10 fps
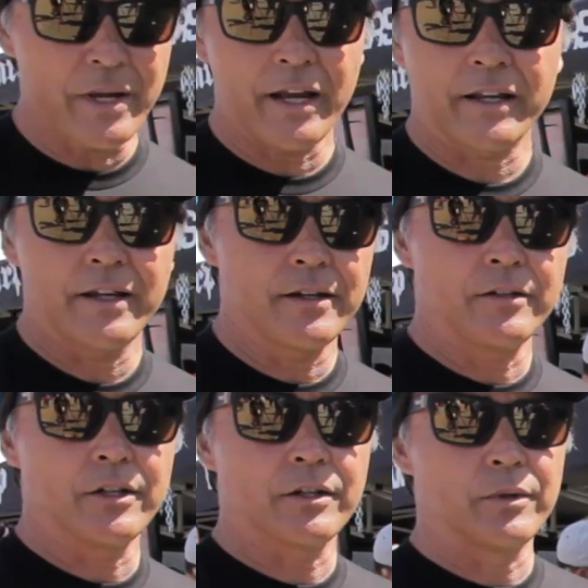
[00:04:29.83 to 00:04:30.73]
back in,
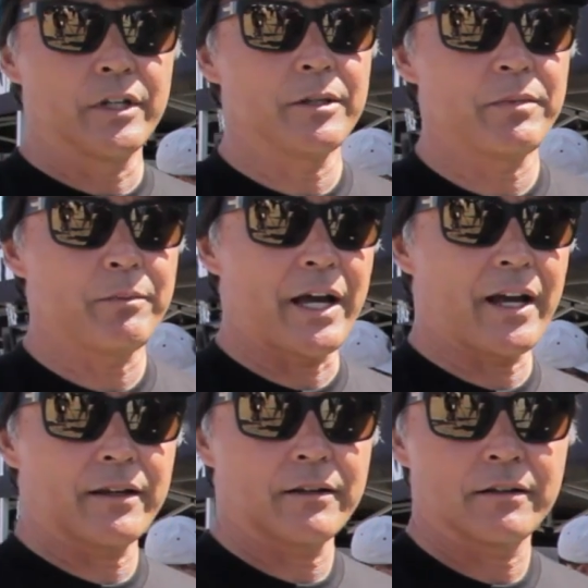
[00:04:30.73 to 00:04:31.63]
and you can really be
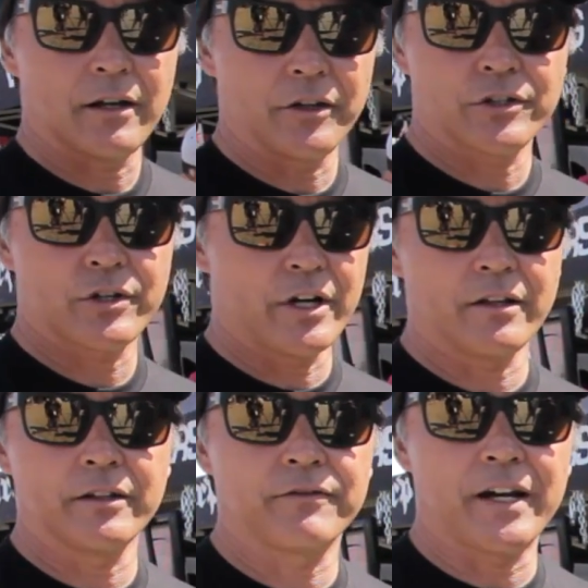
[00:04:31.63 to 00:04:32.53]
back on the
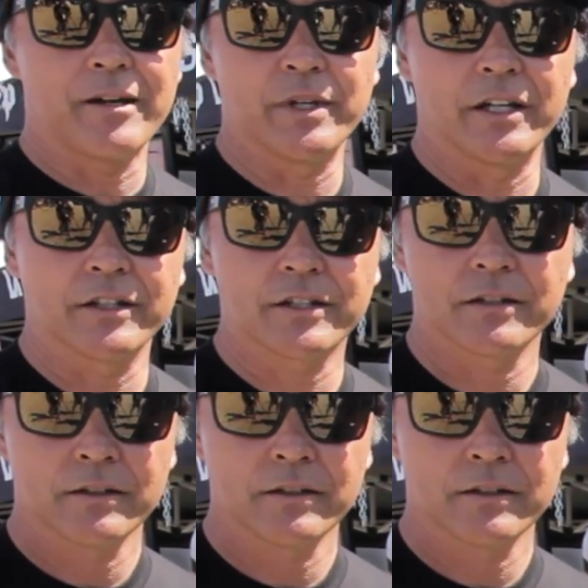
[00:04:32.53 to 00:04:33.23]
trail in 5 minutes